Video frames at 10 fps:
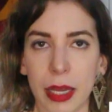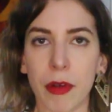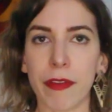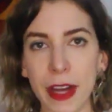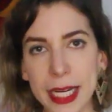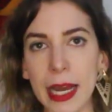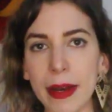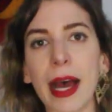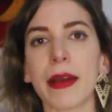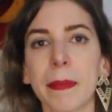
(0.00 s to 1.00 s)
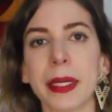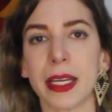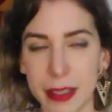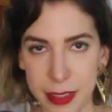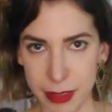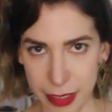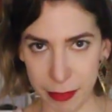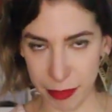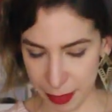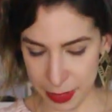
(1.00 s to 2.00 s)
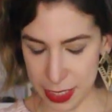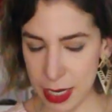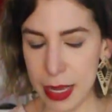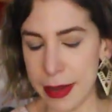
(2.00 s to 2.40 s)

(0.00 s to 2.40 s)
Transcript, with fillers: they will find out how to be Instagram famous.